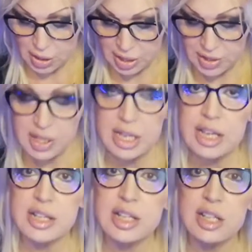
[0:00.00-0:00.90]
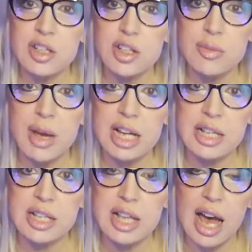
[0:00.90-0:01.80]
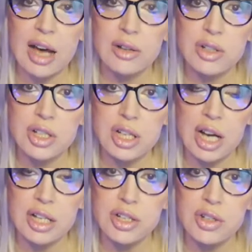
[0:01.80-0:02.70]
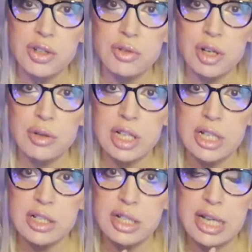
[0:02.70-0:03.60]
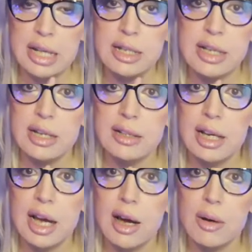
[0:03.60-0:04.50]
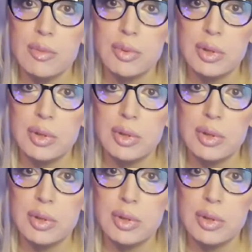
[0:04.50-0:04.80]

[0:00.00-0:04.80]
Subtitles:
It's the easiest to make a sound, and you don't need to tense anything up.